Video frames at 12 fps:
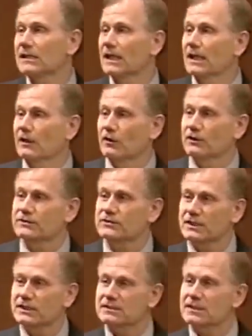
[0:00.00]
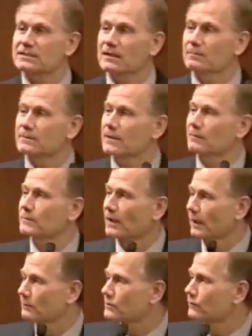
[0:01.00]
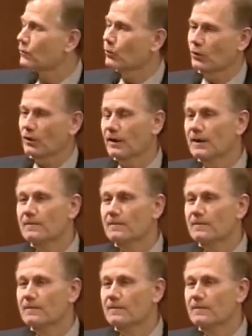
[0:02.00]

Chaos sets us up sometimes for